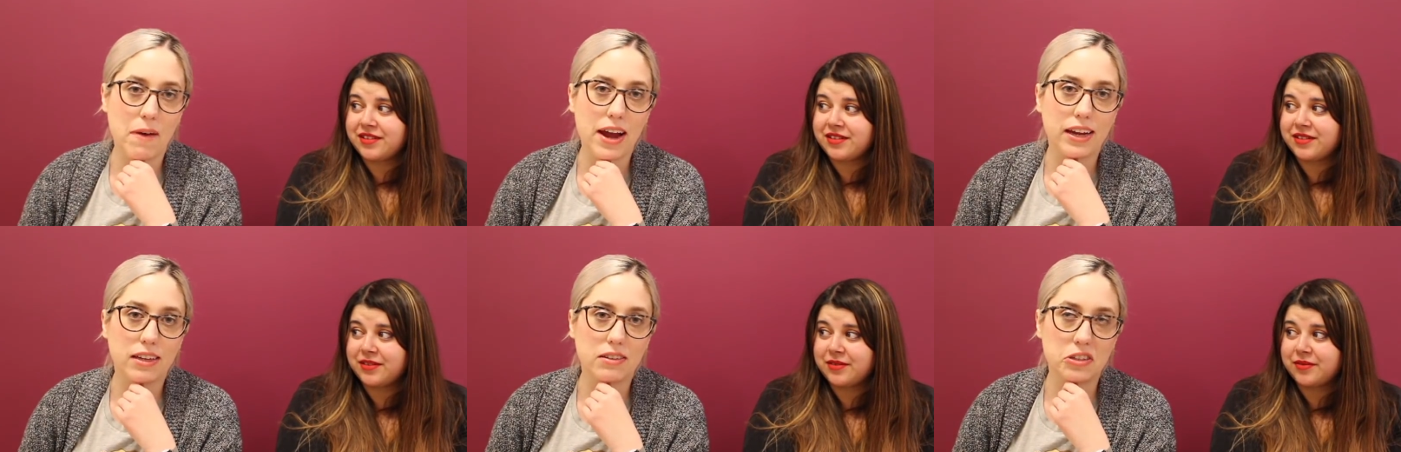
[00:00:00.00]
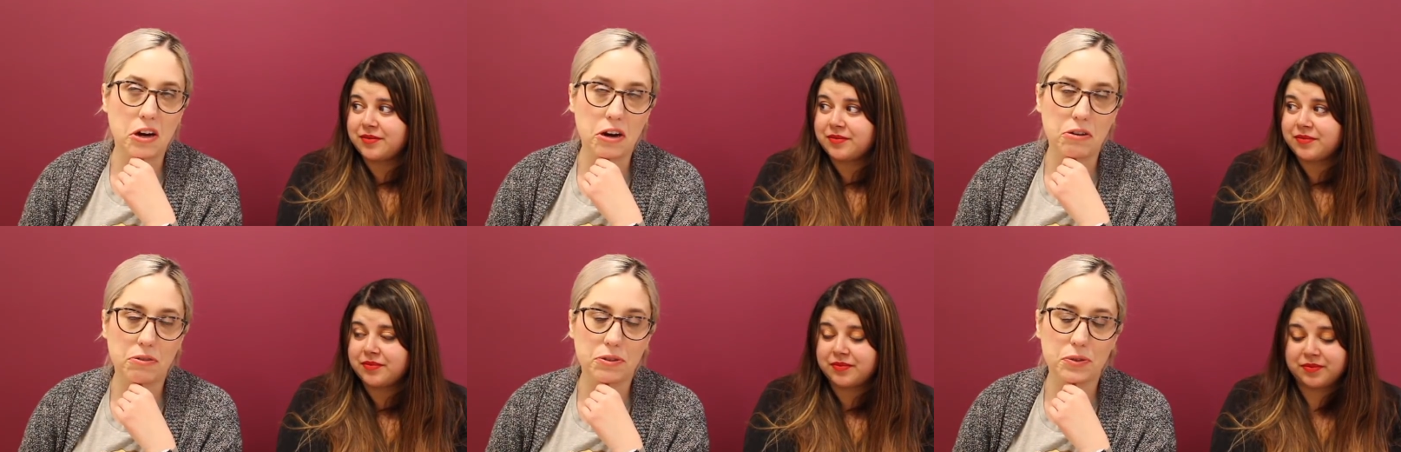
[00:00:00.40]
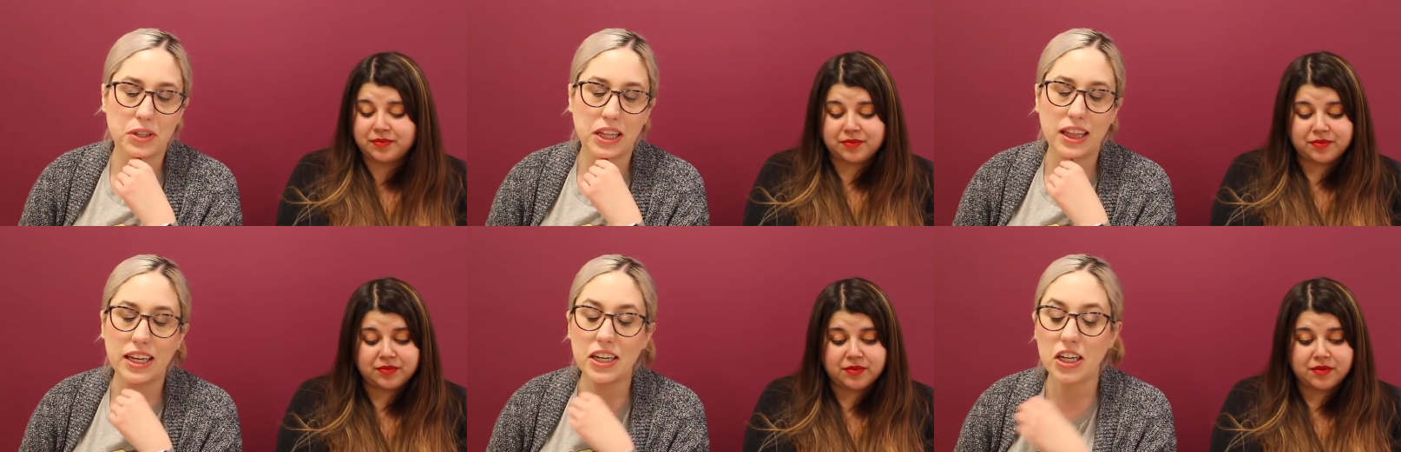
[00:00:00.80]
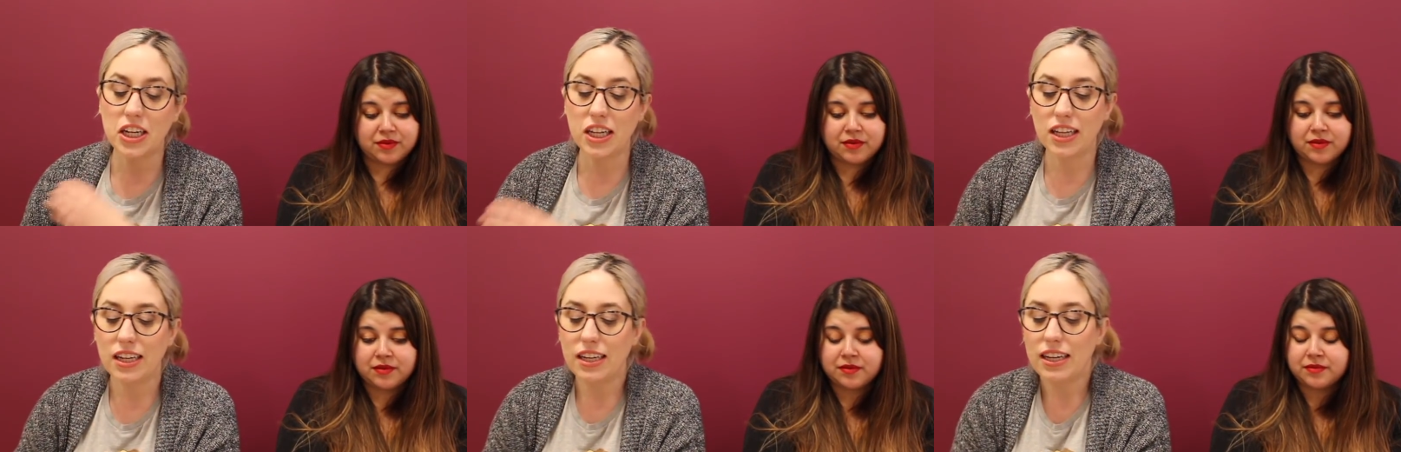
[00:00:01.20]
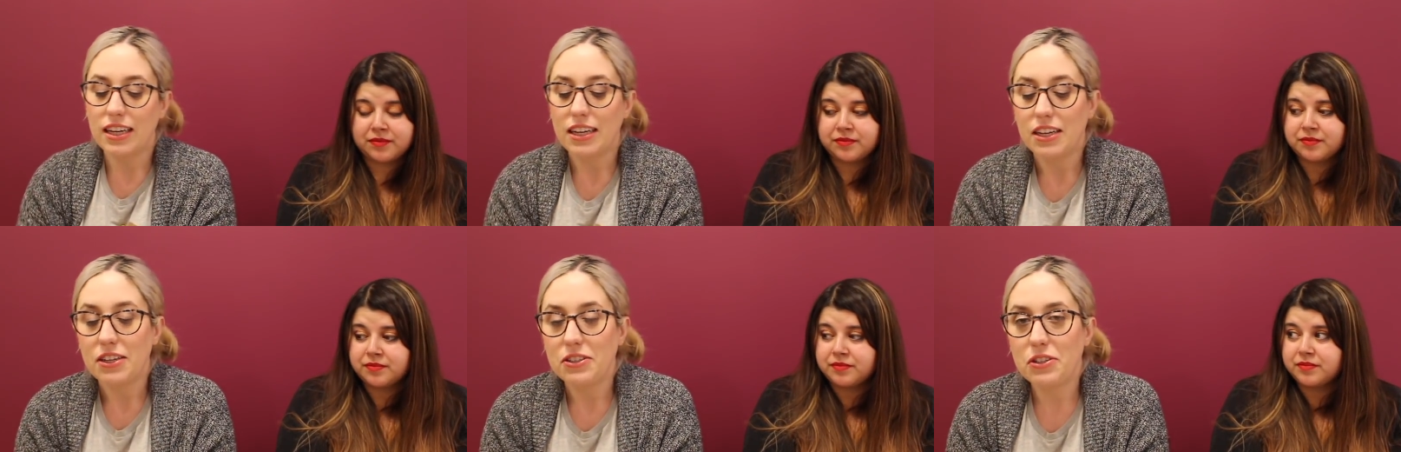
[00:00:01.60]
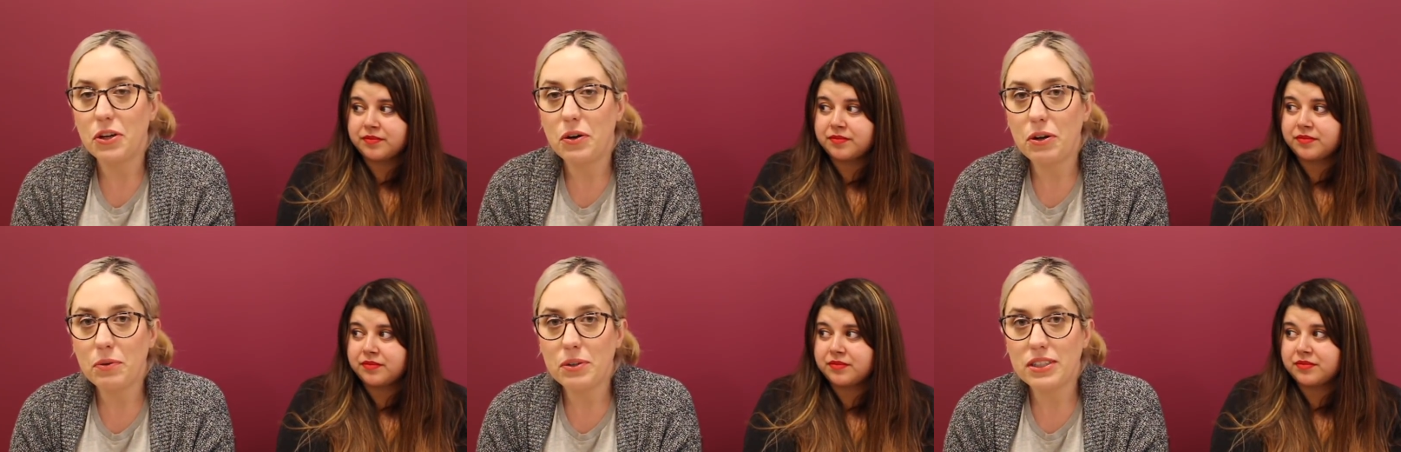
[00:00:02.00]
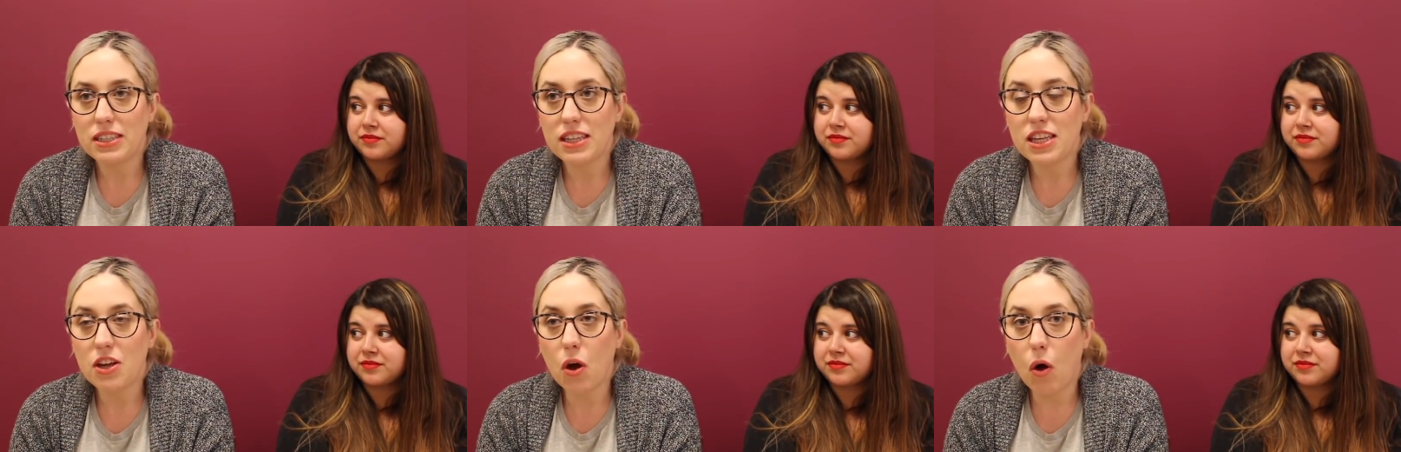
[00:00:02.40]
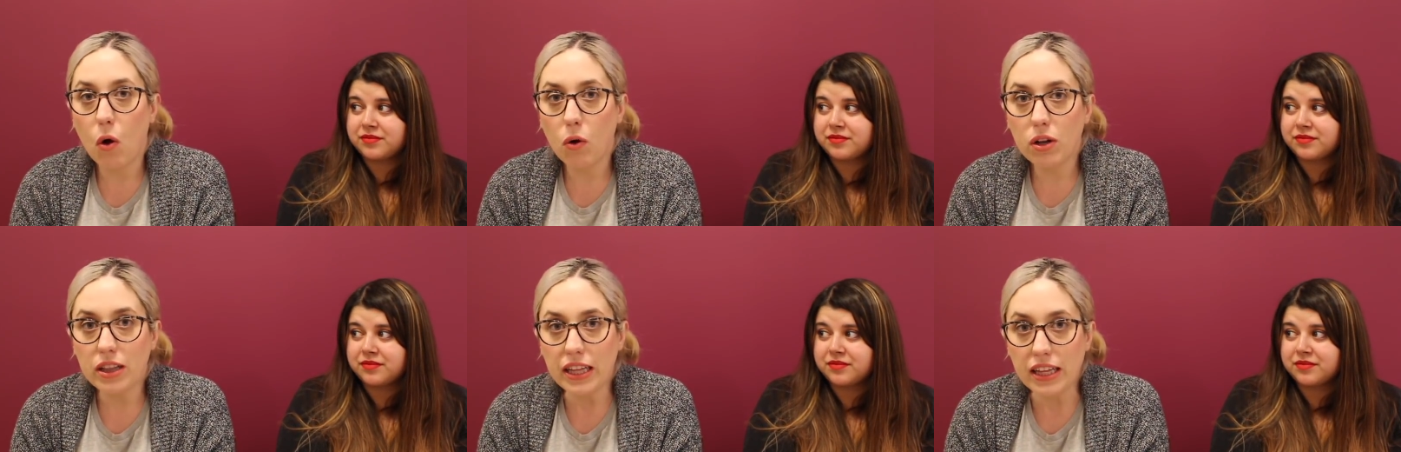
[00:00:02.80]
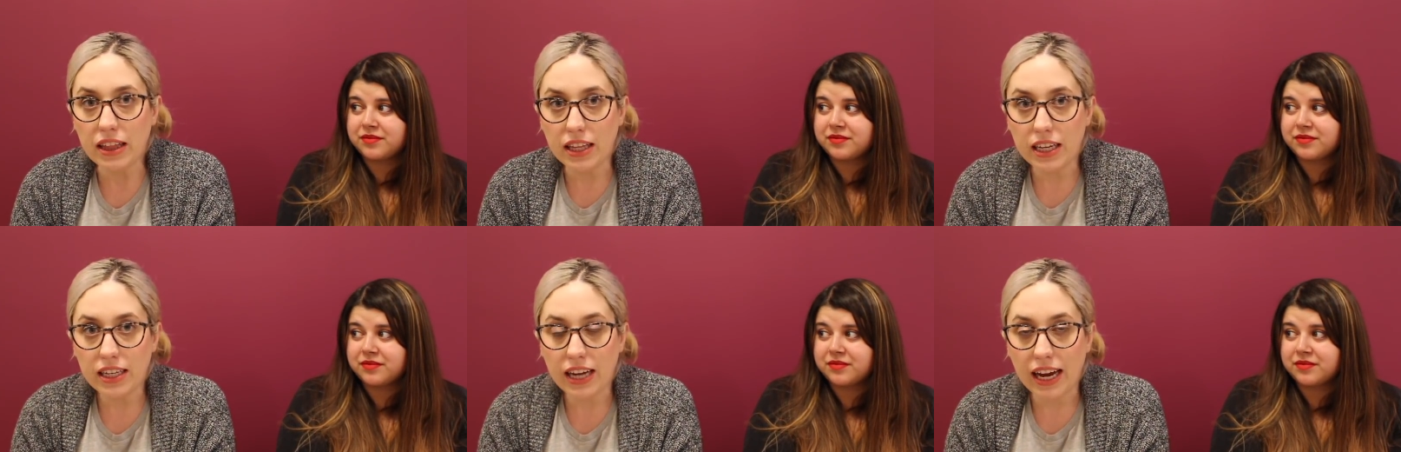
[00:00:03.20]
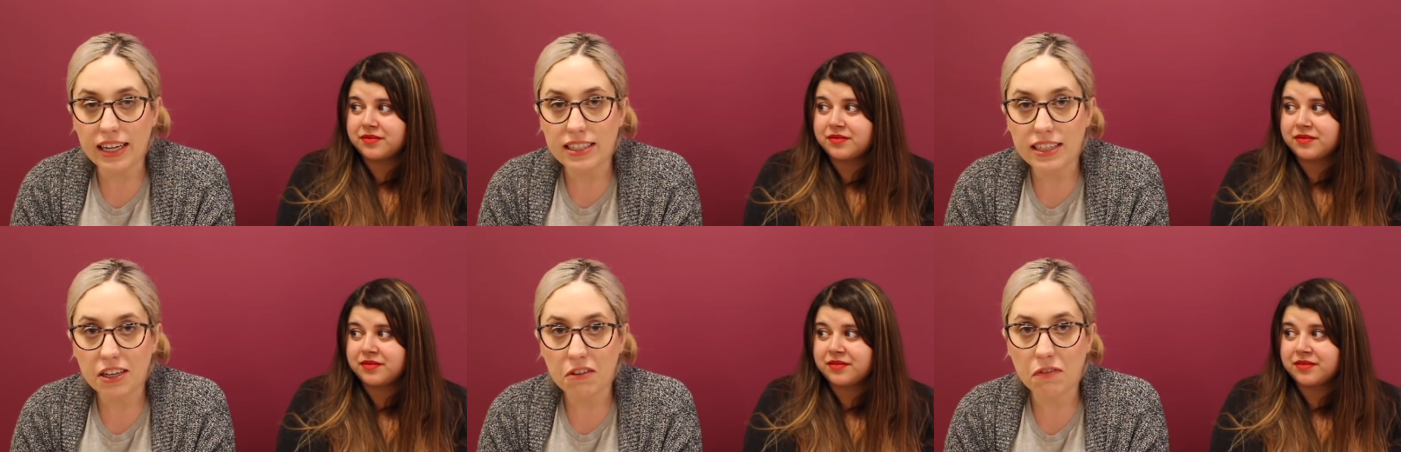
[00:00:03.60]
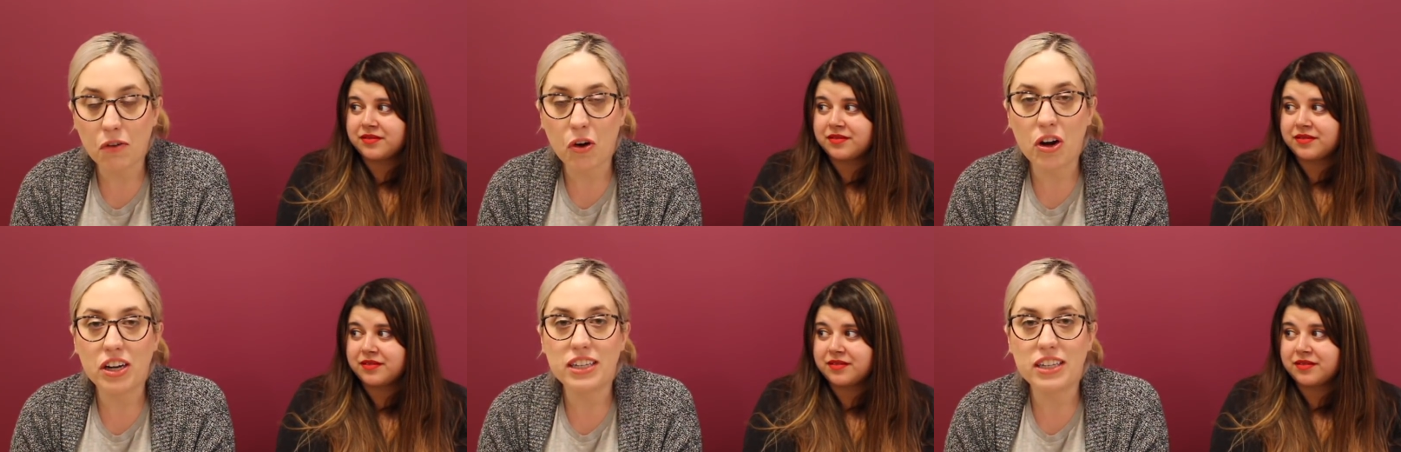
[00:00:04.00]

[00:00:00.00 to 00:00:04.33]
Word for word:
Speaker 1: when my daughter was really little, so it was the only thing I knit for